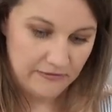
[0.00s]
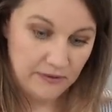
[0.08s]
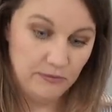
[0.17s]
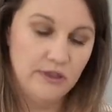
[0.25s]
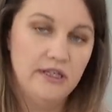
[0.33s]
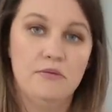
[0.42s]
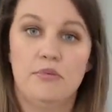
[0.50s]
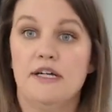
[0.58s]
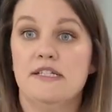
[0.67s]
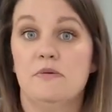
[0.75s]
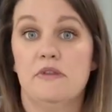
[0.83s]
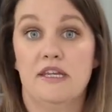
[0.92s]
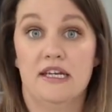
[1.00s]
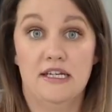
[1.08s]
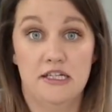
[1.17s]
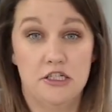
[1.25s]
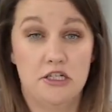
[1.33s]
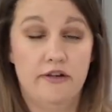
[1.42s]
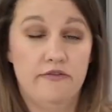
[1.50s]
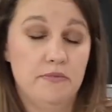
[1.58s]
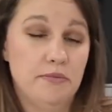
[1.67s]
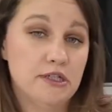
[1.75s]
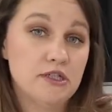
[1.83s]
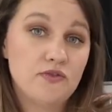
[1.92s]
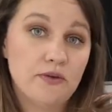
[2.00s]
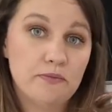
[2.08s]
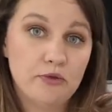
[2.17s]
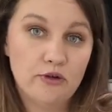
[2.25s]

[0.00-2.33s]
I've been really impressed with the condition of the books from